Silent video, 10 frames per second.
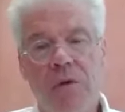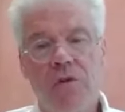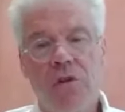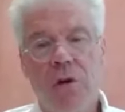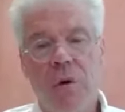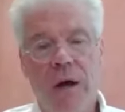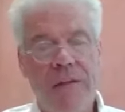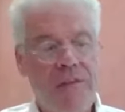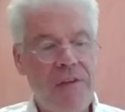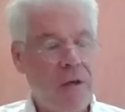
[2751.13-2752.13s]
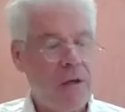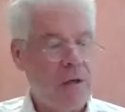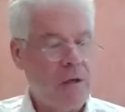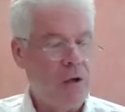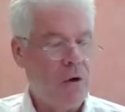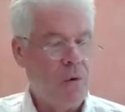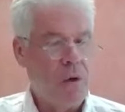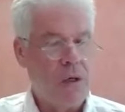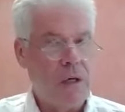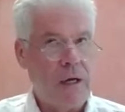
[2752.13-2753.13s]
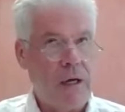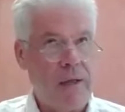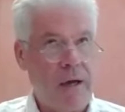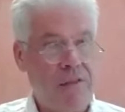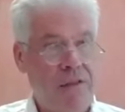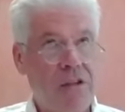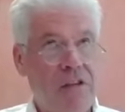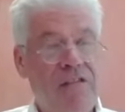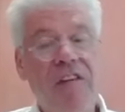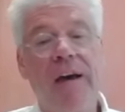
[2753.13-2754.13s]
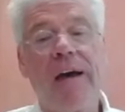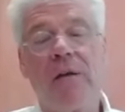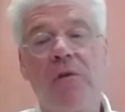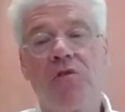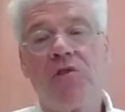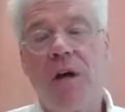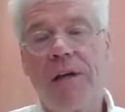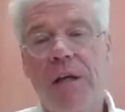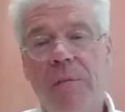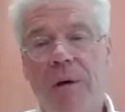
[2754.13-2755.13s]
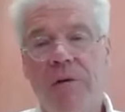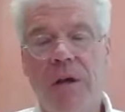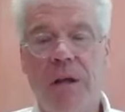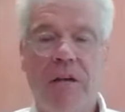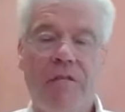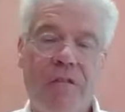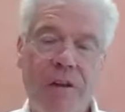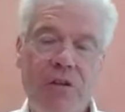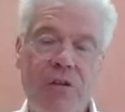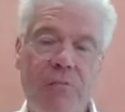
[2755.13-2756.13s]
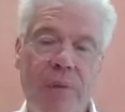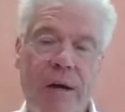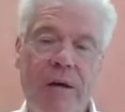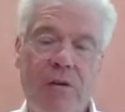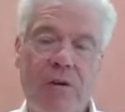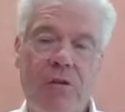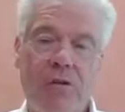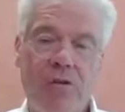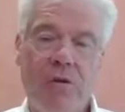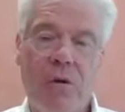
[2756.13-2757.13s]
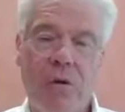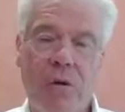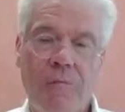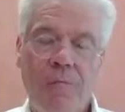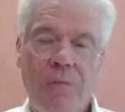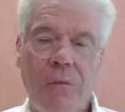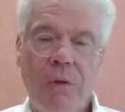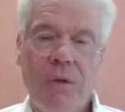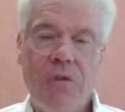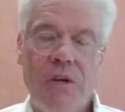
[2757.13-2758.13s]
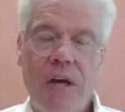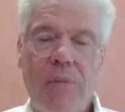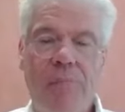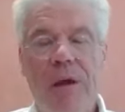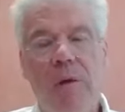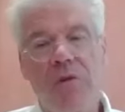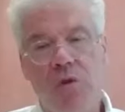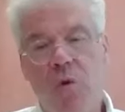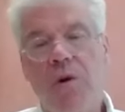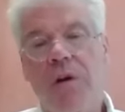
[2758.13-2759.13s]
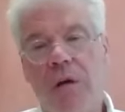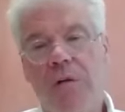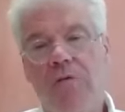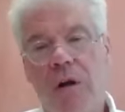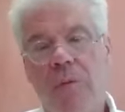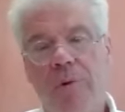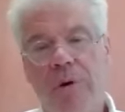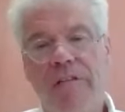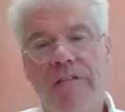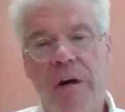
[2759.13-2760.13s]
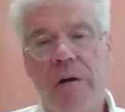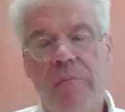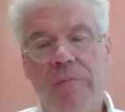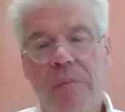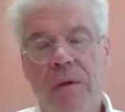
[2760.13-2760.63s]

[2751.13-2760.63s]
So I think, you know, I, I think the Fed, who's talking about getting inflation back under control, is kind of playing with a squirt gun, trying to put out a fire.